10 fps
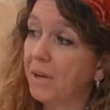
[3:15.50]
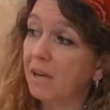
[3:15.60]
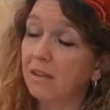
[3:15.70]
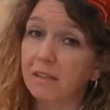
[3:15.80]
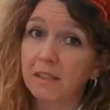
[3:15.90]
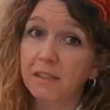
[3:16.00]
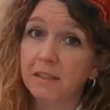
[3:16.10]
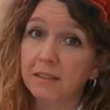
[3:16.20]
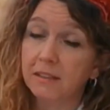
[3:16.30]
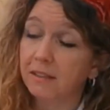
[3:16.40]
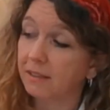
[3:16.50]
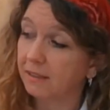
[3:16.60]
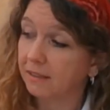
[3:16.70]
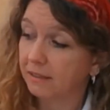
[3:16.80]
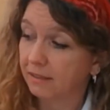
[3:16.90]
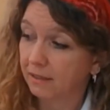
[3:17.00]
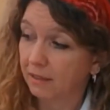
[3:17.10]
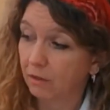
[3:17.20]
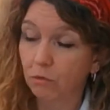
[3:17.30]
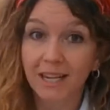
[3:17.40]
Pyong!
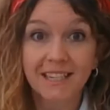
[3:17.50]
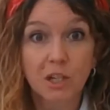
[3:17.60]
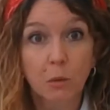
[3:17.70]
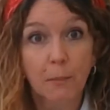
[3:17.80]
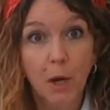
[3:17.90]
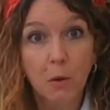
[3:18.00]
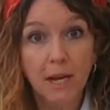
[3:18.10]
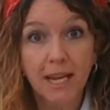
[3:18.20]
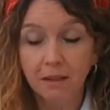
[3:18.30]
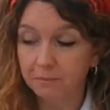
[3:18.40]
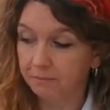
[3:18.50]
Right into a pony.